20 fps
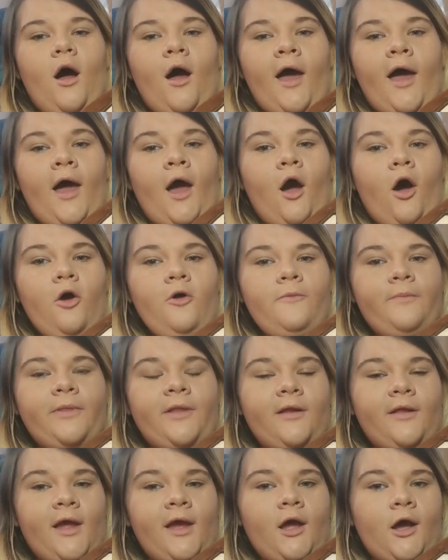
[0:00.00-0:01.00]
I hope
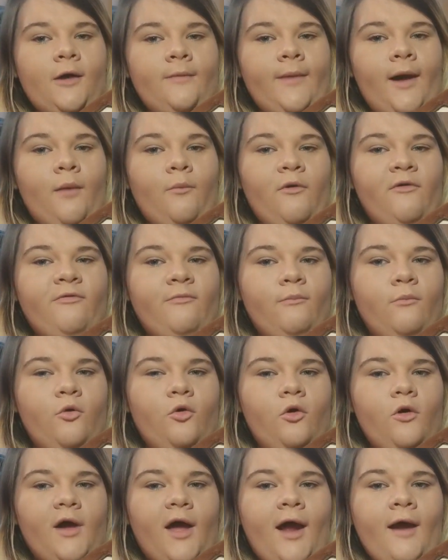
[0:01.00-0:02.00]
that they come out with
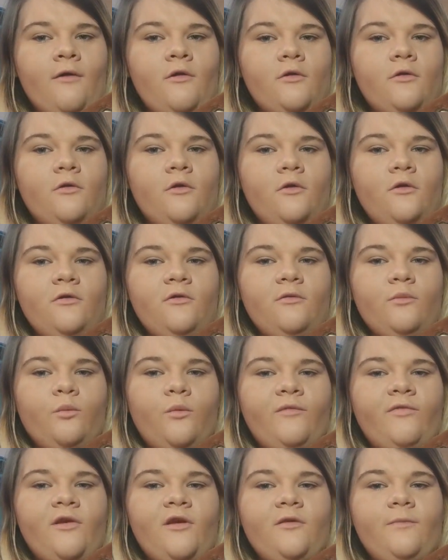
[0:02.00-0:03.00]
more characters
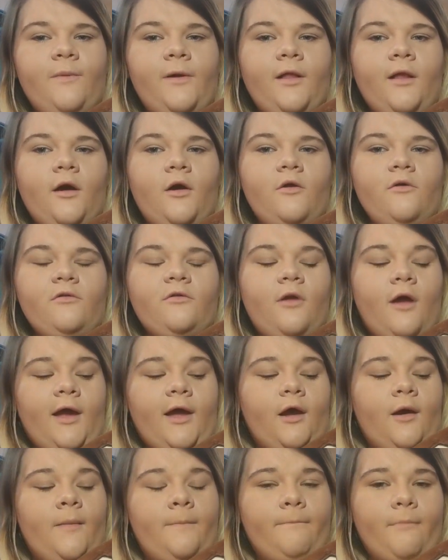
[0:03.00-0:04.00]
with these pillows,
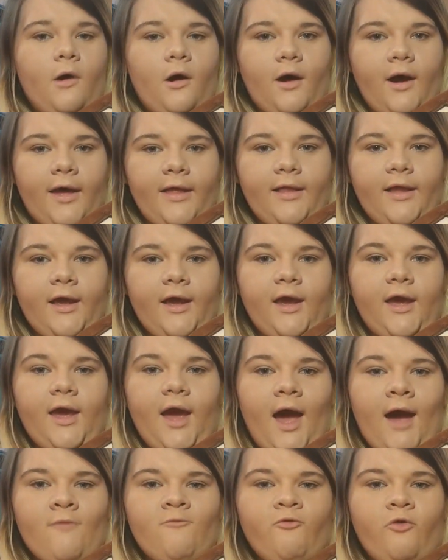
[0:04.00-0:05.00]
like
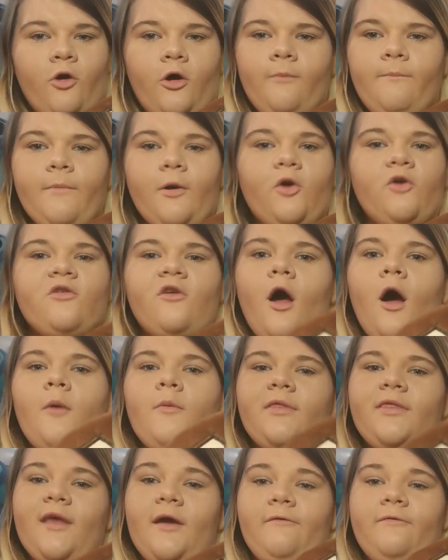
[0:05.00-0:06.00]
Hermione and Ron, because I
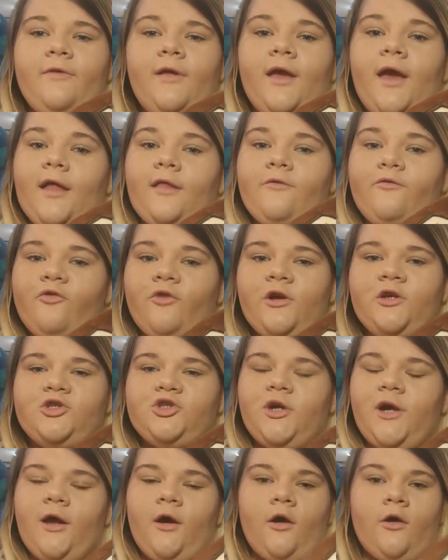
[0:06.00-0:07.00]
would definitely get the free
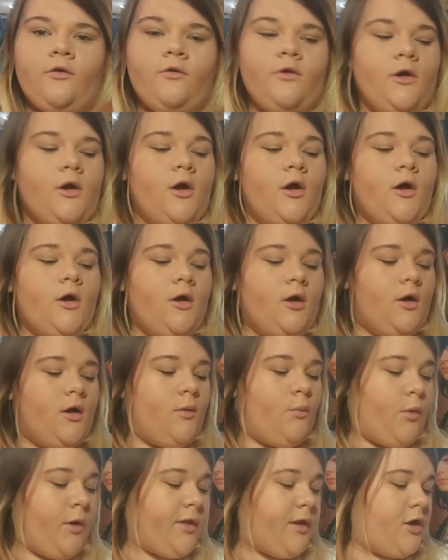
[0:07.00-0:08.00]
trio.
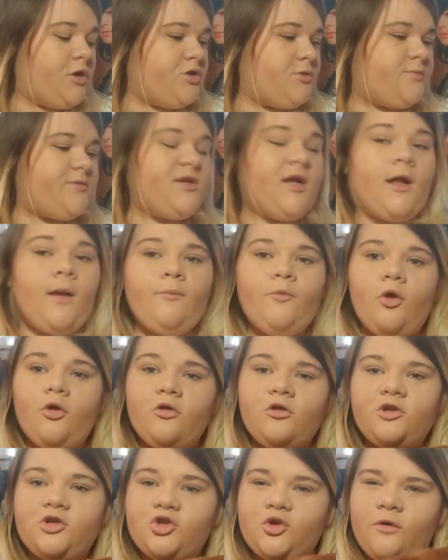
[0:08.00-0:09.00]
100%. I'm not
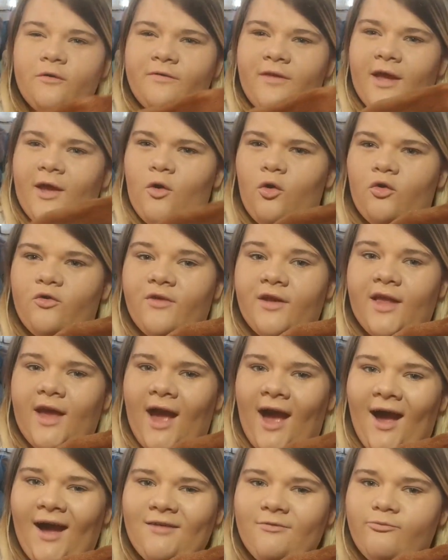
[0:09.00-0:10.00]
too sure if they already
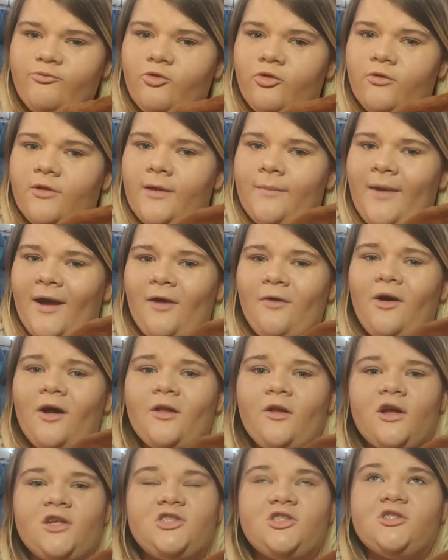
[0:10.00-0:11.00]
have brought them out
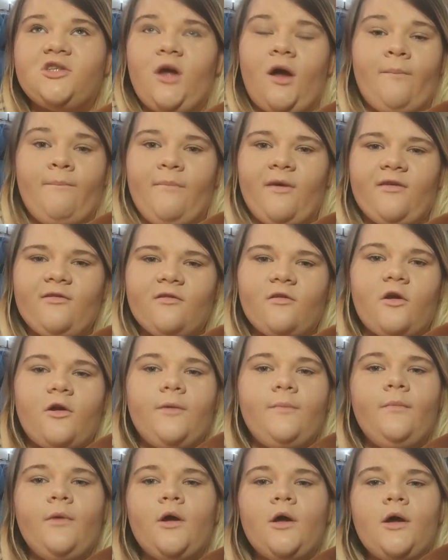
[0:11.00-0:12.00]
and I missed
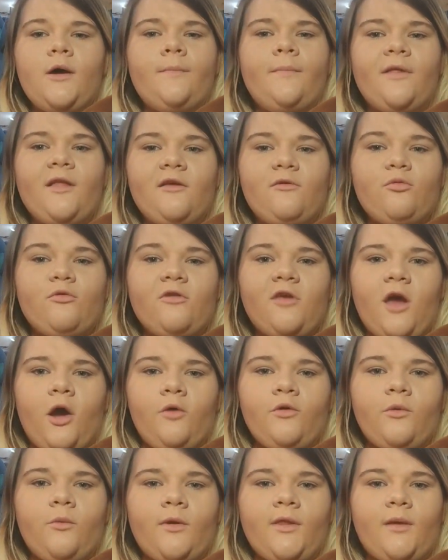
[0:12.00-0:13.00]
them. But this was the
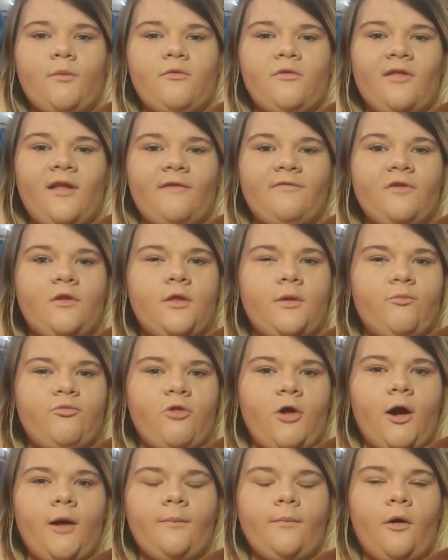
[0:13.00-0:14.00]
only one that was left in the
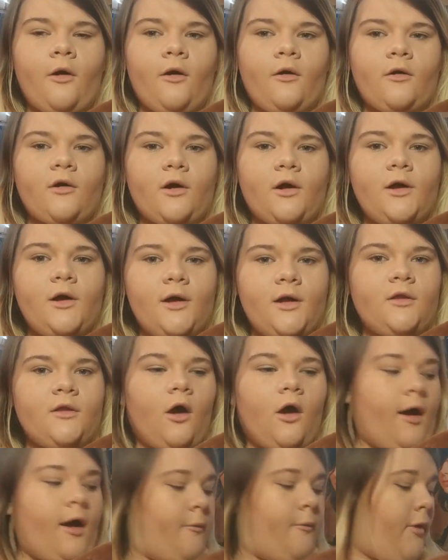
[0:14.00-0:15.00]
Primark
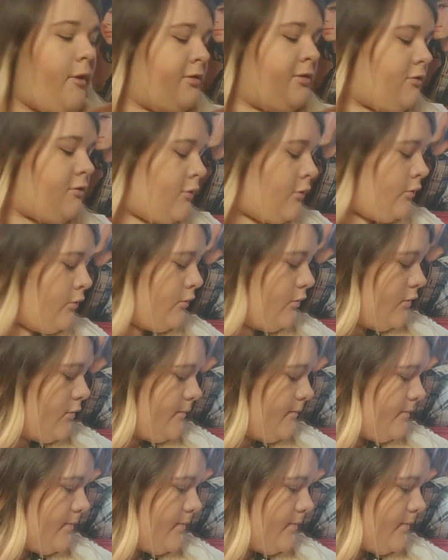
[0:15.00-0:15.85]
that I went to.